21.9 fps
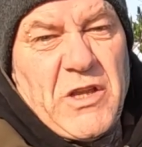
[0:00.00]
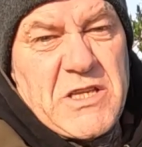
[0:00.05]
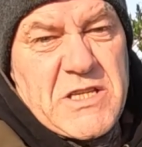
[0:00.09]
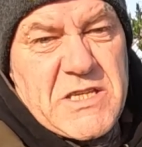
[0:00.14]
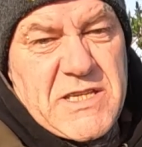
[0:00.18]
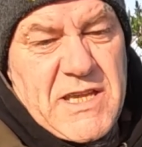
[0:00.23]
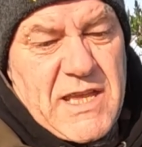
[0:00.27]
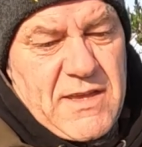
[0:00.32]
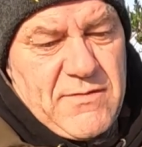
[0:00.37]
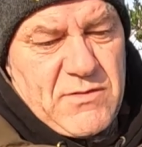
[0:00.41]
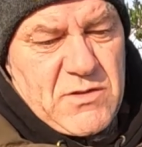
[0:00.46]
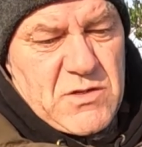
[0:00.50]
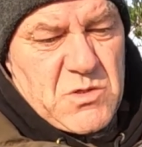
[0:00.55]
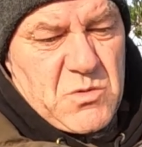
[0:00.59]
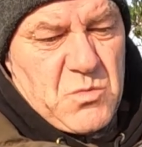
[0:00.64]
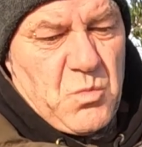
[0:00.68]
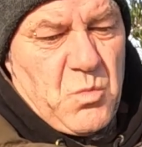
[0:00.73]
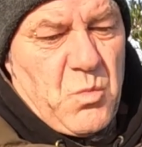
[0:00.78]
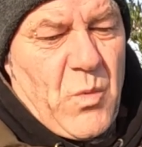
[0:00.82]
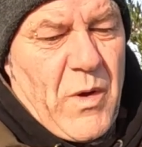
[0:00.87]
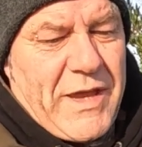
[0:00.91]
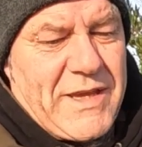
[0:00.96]
savers
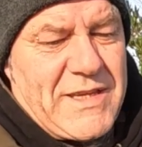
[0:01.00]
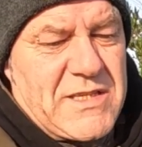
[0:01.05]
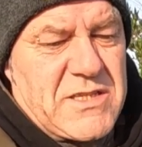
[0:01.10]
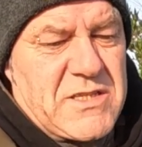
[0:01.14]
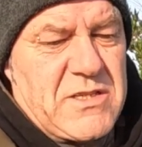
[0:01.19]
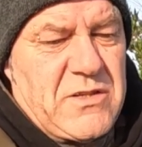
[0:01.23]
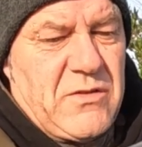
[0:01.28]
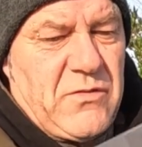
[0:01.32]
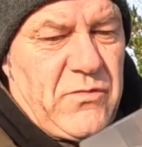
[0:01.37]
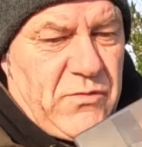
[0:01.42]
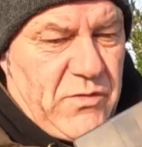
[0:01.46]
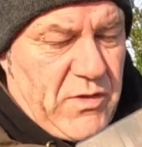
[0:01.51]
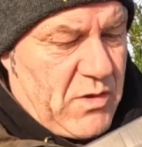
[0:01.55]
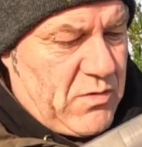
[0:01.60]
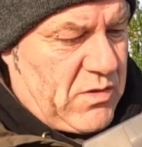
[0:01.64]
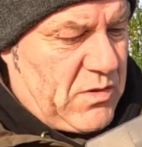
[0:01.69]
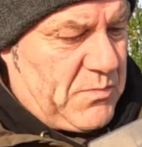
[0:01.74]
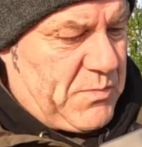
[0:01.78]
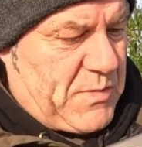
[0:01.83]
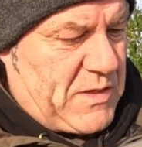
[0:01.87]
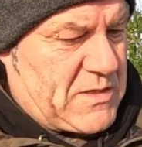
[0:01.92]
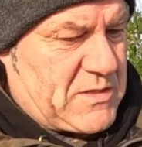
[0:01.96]
and weights and a few
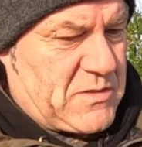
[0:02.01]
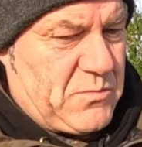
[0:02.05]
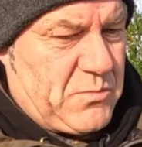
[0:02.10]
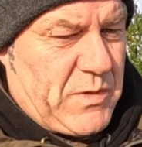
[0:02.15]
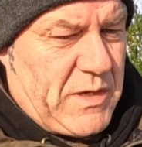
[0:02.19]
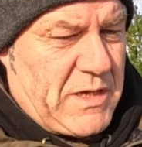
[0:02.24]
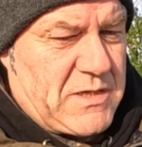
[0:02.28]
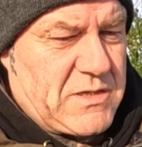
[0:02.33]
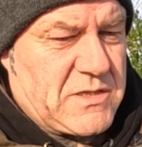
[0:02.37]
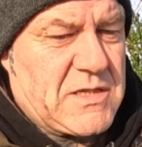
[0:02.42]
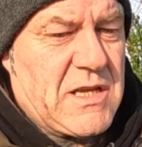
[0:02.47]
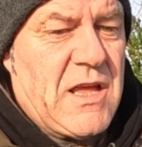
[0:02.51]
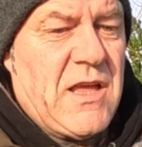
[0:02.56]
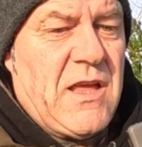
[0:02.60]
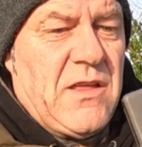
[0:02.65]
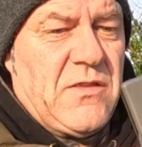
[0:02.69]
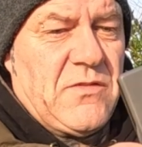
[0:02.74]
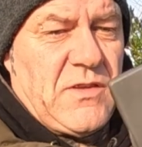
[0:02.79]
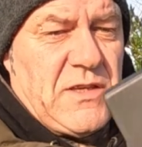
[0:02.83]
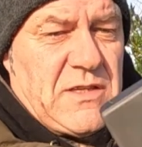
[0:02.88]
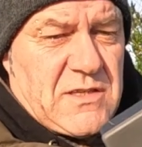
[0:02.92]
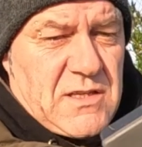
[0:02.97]
other bits and pieces.
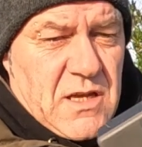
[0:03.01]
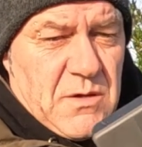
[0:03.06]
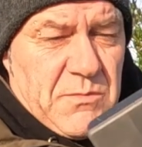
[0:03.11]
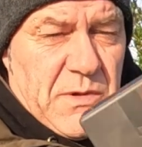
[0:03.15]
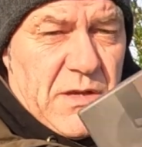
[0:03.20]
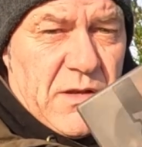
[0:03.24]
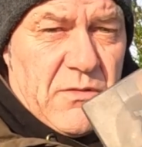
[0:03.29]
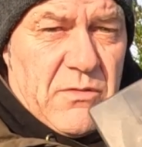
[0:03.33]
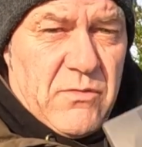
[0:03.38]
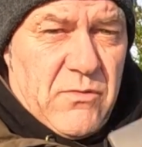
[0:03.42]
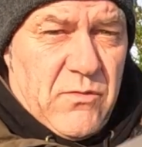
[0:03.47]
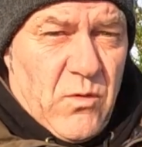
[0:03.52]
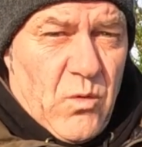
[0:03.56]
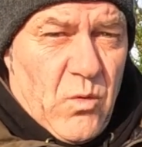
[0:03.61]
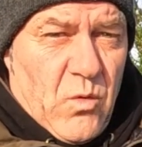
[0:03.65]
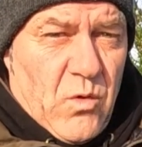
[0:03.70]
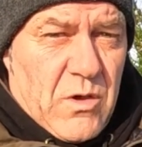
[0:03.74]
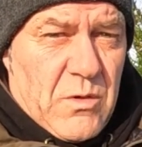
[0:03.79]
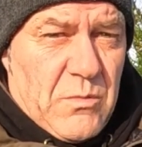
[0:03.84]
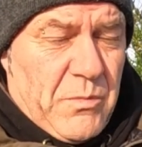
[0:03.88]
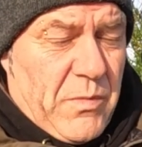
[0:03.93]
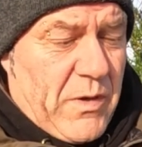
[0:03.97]
These come in a 4
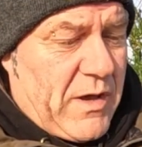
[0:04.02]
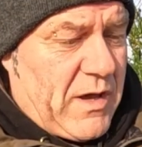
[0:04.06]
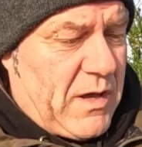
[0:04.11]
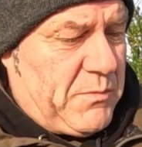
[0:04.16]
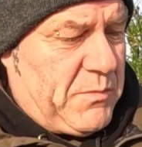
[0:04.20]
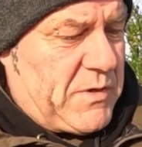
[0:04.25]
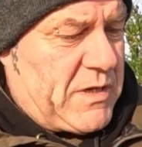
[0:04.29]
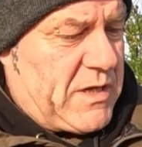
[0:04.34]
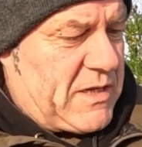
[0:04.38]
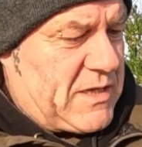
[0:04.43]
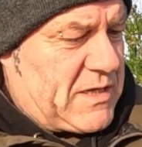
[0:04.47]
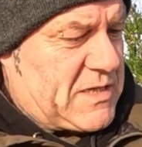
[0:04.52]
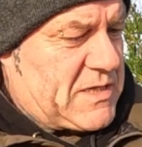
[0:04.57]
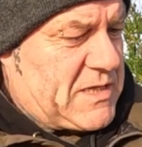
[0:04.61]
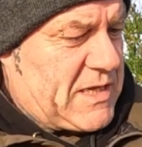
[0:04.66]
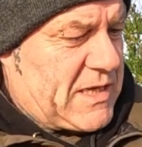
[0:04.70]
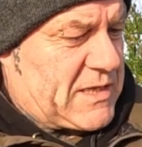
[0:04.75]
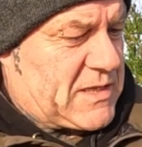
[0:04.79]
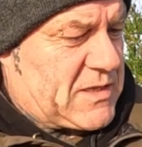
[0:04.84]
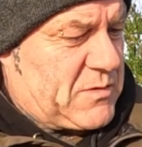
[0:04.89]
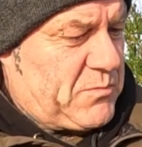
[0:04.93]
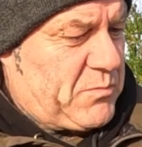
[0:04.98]
compartment and a
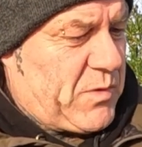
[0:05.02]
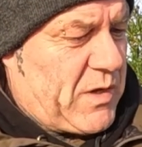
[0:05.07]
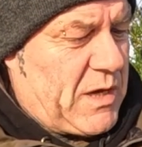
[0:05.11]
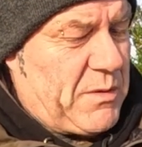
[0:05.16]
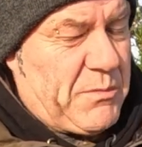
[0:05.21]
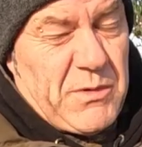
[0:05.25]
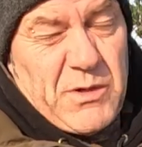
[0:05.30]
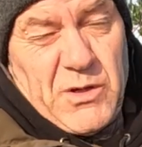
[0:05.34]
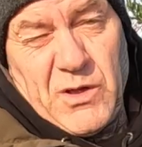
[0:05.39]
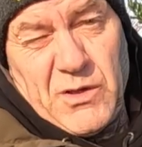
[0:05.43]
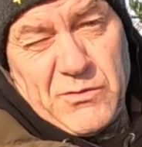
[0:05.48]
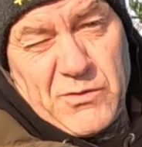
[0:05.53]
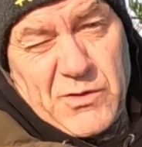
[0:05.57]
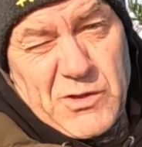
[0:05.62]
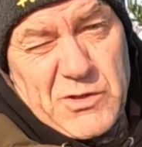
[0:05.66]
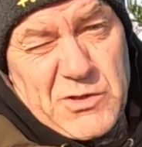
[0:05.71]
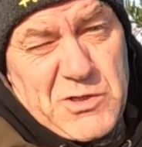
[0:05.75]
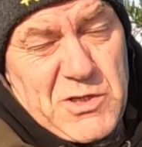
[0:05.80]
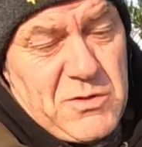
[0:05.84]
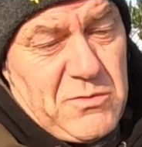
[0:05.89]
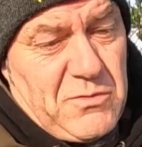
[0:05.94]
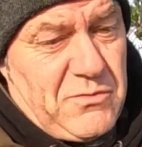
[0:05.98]
6 compartment. I've
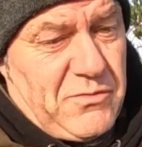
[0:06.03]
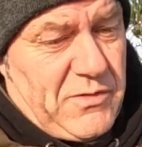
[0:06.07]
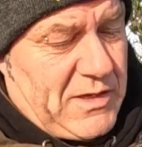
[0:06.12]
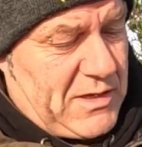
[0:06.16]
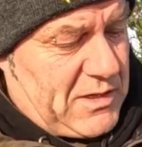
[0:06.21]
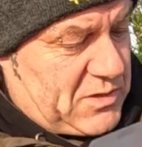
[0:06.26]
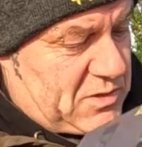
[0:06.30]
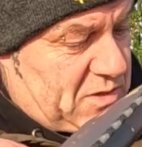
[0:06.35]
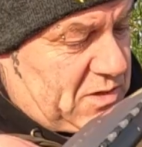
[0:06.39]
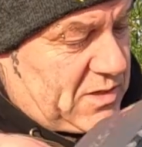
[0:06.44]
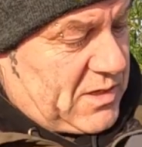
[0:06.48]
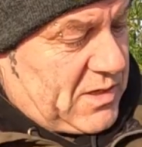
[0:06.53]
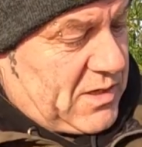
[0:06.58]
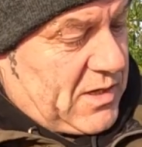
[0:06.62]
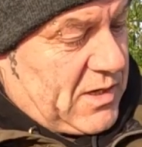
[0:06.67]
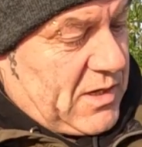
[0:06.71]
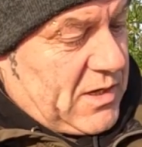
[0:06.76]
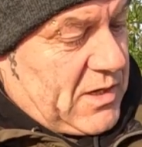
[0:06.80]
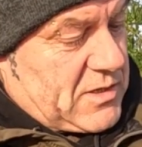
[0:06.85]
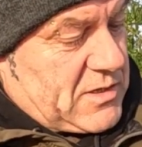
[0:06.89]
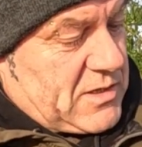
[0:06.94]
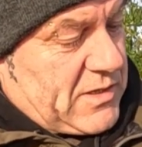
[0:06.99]
got 2 of each,
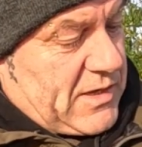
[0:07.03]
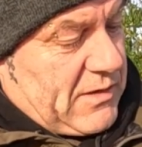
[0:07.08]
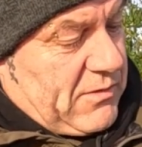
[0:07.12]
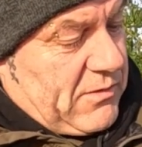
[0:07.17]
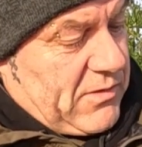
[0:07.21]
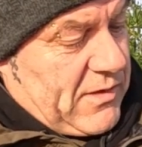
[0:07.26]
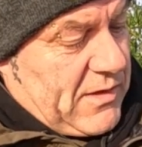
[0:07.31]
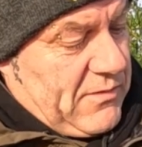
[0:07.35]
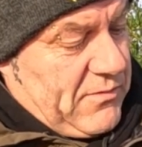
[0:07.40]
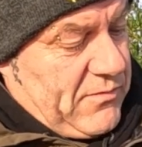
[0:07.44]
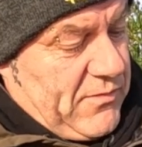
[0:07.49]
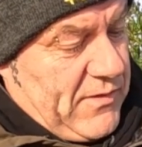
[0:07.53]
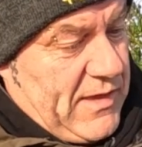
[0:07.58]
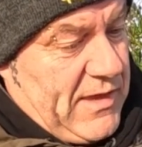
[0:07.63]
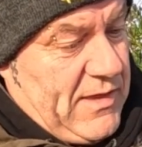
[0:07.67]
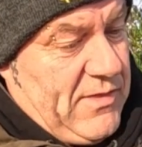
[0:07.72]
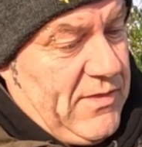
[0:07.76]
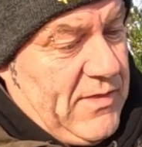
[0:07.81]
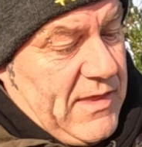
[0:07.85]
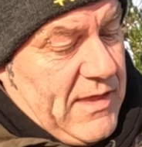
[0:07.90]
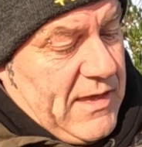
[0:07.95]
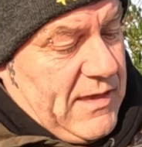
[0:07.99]
so that they fit
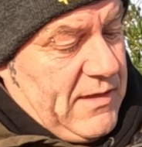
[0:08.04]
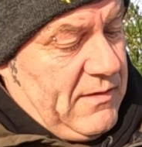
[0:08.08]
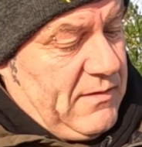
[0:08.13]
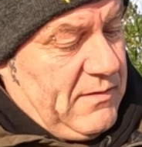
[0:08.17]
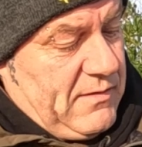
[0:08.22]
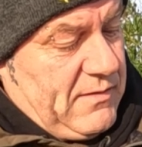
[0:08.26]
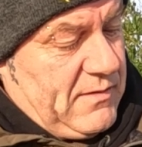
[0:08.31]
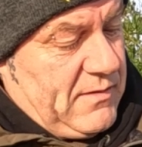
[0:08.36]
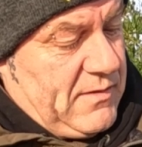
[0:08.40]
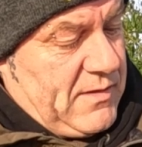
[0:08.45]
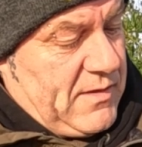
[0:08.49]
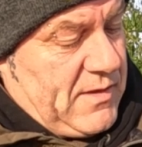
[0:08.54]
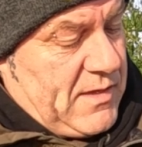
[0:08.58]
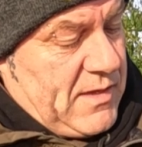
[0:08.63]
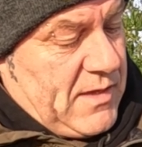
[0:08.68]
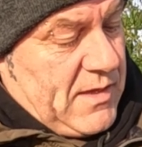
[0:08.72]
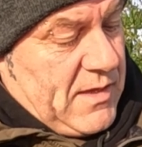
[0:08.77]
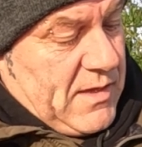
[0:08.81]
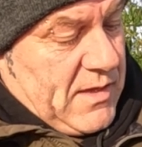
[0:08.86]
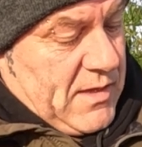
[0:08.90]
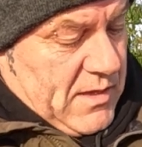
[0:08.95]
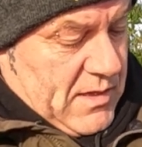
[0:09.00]
in there.
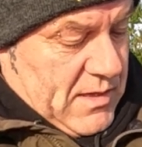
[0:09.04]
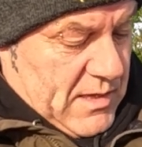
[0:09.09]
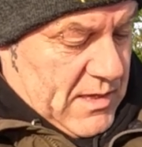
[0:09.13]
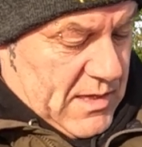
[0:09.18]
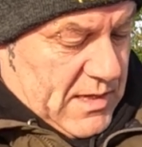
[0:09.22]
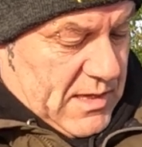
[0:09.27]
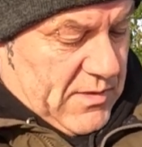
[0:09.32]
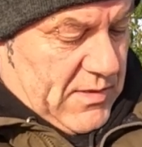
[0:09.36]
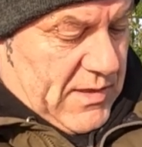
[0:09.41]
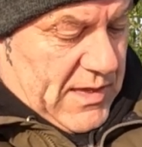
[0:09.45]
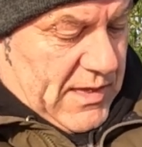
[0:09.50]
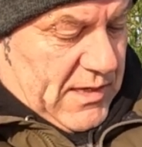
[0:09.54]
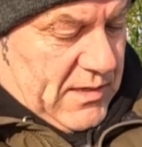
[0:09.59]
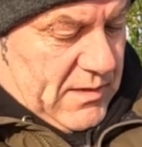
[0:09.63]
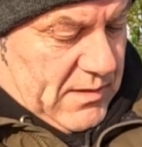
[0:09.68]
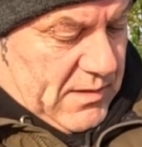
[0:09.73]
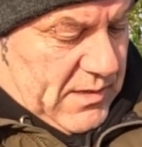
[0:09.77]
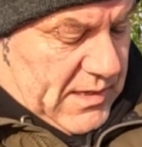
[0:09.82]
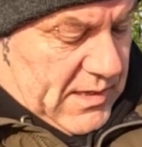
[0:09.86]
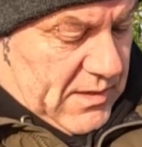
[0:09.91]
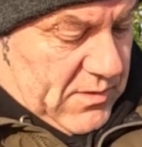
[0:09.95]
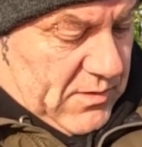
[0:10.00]
And then
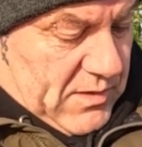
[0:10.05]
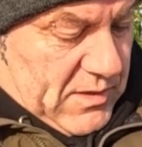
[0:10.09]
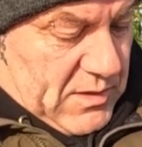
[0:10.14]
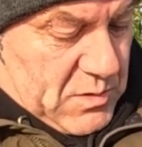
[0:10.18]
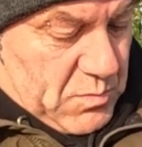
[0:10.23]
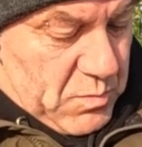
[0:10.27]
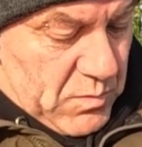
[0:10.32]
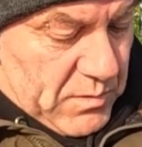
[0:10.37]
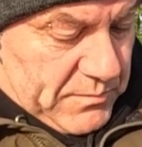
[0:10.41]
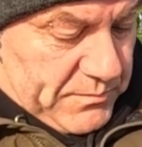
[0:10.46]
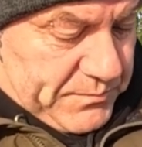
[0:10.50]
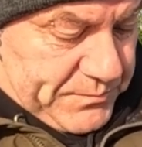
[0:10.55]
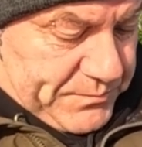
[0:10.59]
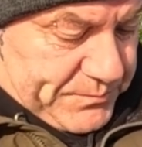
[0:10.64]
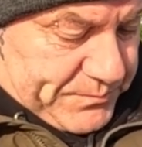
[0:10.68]
in this one